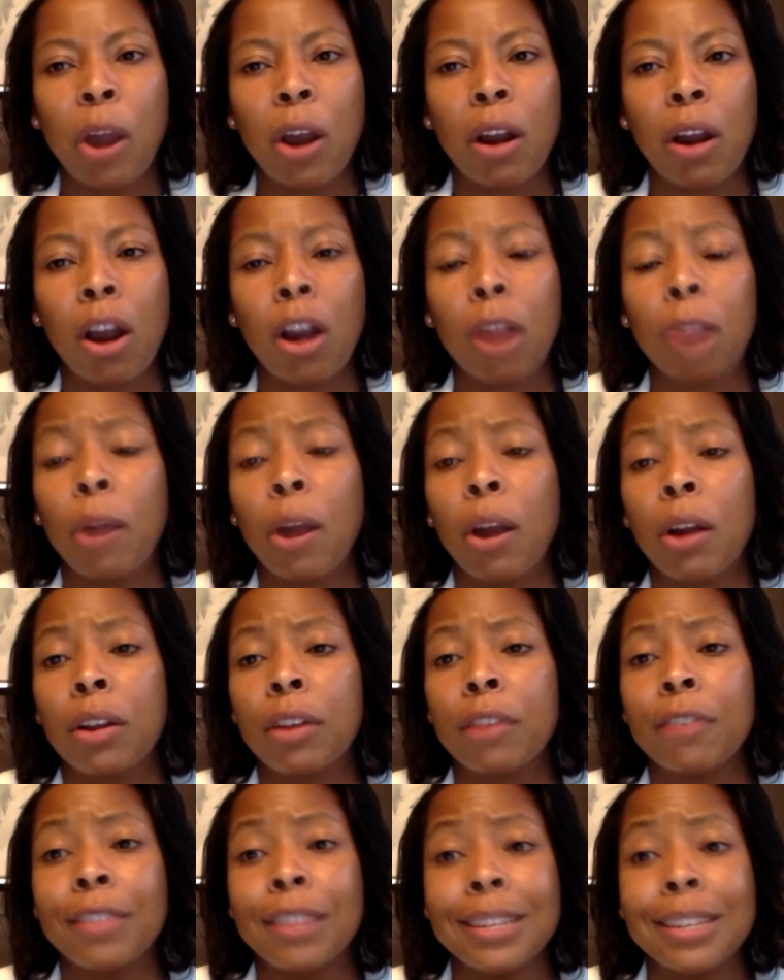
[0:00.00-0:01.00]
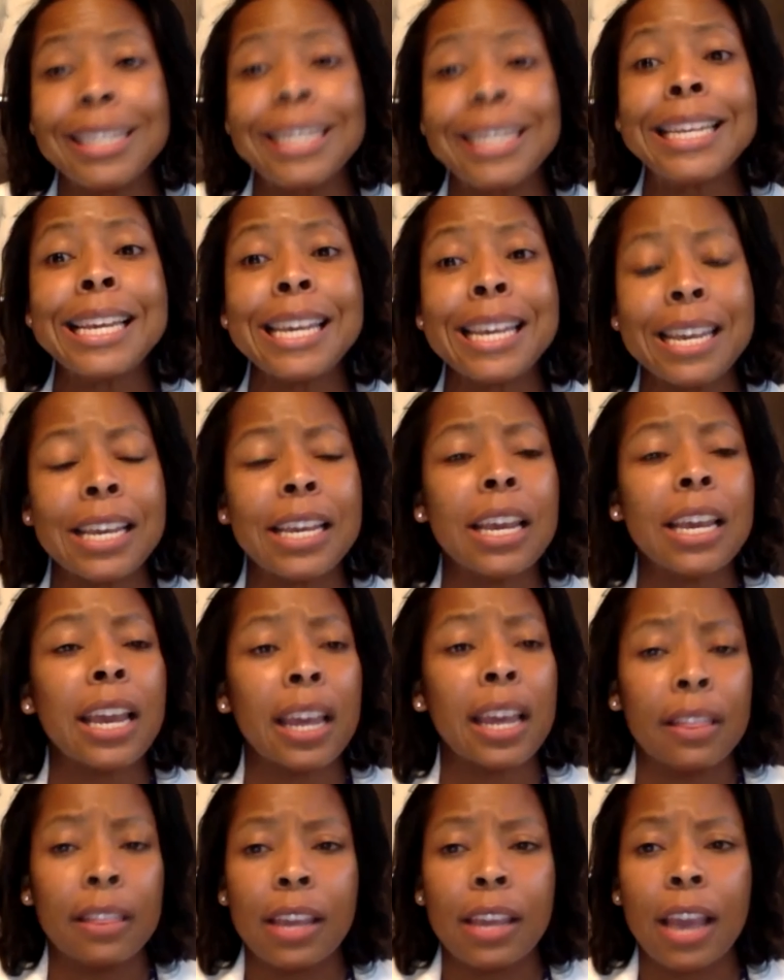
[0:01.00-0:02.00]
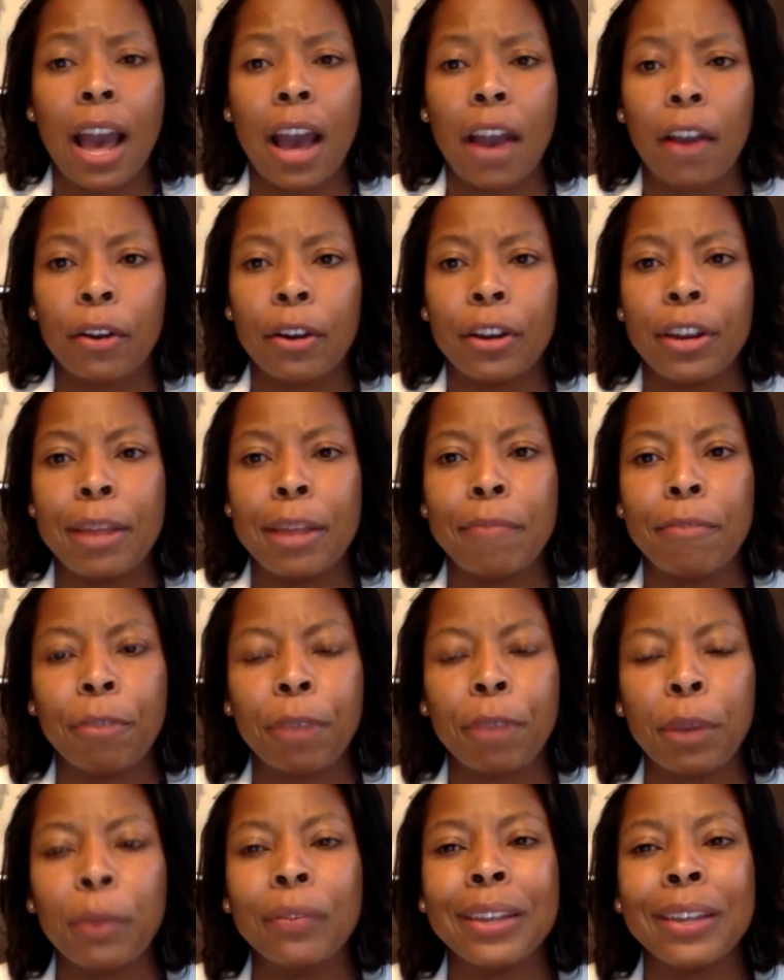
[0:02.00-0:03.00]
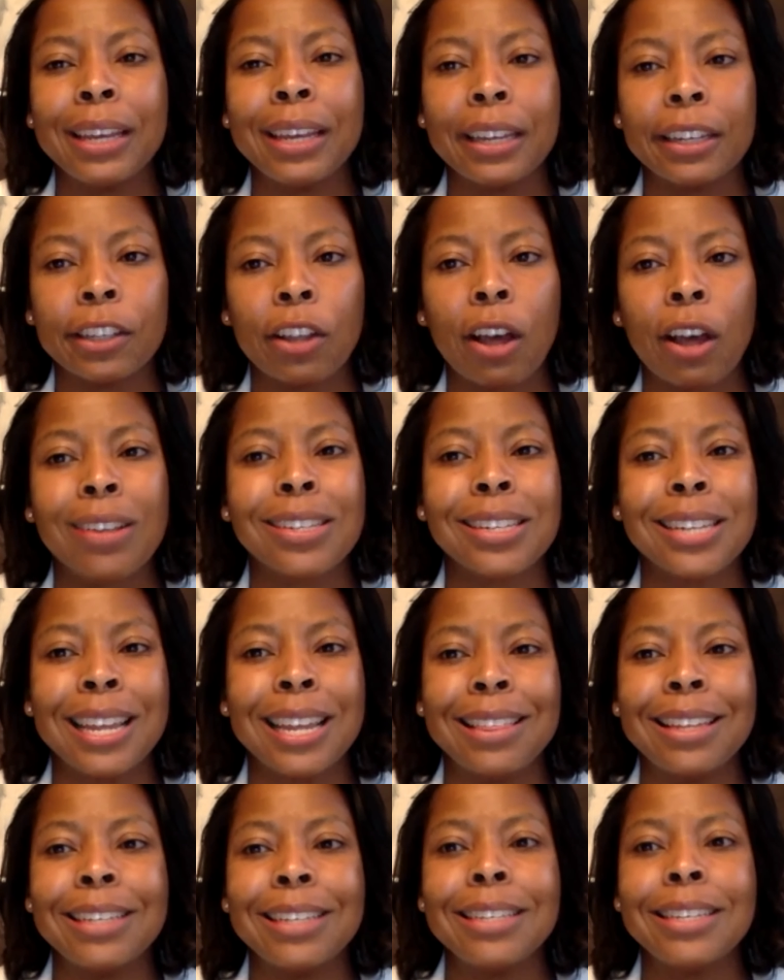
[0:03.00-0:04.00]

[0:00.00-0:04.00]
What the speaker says: are part of the T in the acronym frequently get lost in the